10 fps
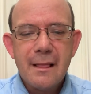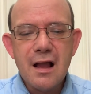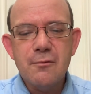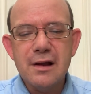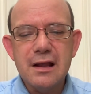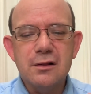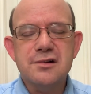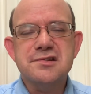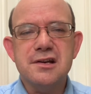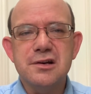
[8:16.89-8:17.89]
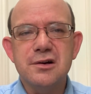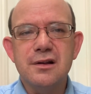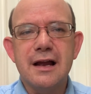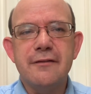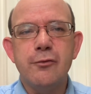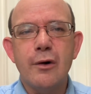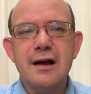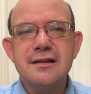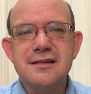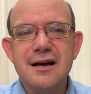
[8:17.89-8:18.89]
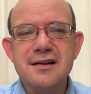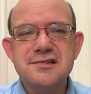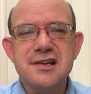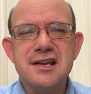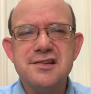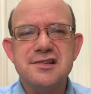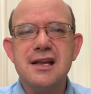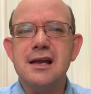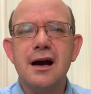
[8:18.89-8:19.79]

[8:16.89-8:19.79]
And when he looks at your life, what does he see?